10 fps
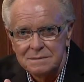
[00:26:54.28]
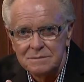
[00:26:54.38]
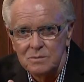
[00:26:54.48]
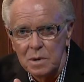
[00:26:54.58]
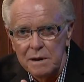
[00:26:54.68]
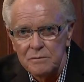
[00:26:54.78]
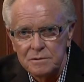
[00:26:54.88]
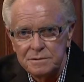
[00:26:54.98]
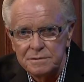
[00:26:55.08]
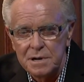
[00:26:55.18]
Whenever
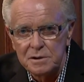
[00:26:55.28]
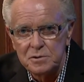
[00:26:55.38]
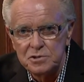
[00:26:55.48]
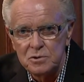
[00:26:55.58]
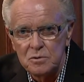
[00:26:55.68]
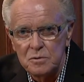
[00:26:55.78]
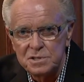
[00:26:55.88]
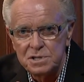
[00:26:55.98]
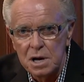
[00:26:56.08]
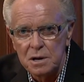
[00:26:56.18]
Dr. Joe
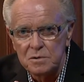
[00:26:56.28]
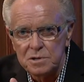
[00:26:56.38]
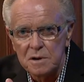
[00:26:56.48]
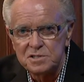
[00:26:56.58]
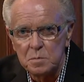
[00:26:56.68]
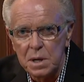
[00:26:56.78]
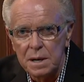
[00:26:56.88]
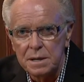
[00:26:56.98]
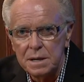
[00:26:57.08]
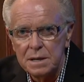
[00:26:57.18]
Christiano talks about
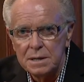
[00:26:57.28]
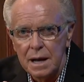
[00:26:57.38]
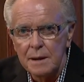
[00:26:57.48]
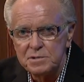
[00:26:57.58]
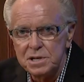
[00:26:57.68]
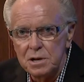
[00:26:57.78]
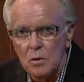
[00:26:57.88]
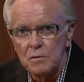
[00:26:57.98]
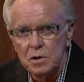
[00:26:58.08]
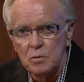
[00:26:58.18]
it, I'm sitting
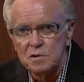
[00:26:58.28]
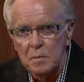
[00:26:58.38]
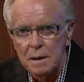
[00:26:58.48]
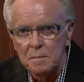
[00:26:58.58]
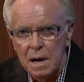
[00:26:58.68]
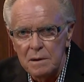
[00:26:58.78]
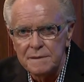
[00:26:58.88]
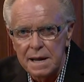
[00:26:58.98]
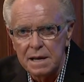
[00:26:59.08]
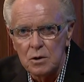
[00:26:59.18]
over here with my mouth
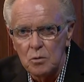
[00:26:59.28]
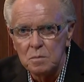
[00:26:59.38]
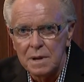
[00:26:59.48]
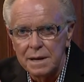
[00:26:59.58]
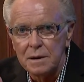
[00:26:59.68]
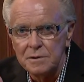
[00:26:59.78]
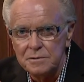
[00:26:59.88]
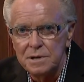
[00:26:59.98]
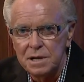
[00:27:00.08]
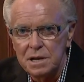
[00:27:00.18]
hanging open, like, are you
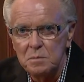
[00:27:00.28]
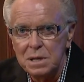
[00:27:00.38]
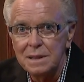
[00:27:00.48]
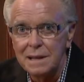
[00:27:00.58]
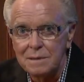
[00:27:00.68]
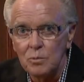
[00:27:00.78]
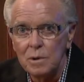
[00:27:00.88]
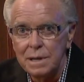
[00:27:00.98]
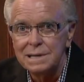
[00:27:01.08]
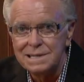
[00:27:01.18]
kidding me? That
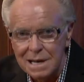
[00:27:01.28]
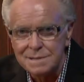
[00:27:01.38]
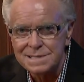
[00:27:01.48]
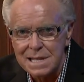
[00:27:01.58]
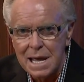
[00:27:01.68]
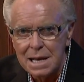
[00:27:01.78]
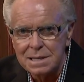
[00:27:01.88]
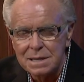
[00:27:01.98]
really does that?